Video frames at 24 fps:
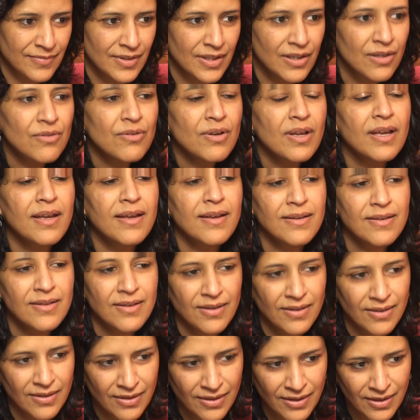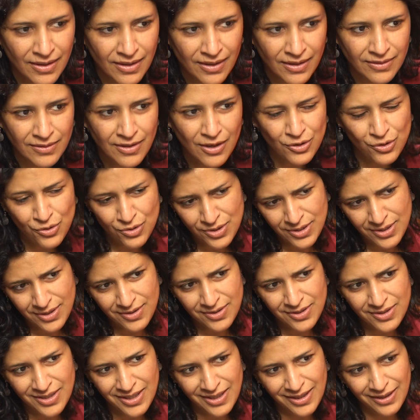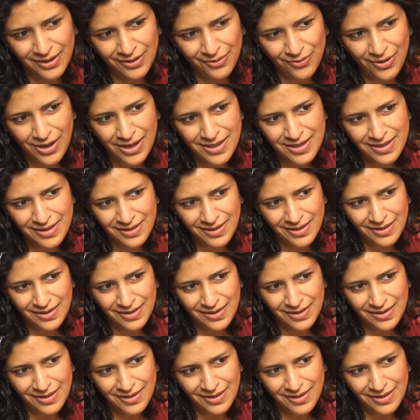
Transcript: Okay. Now you're 16, right?